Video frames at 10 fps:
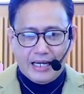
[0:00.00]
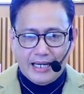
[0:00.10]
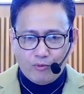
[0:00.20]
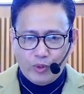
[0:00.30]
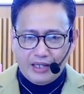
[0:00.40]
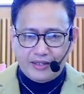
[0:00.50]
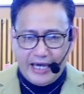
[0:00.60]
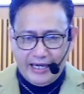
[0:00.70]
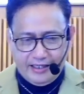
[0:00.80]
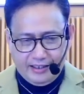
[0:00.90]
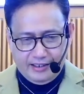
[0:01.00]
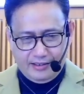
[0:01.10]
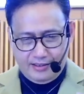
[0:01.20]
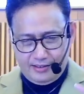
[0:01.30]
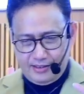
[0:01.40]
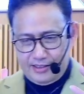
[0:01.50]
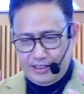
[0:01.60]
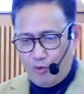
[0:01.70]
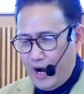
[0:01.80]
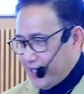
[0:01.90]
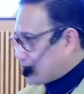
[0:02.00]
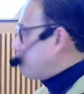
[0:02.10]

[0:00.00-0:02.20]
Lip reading: And when they, the wise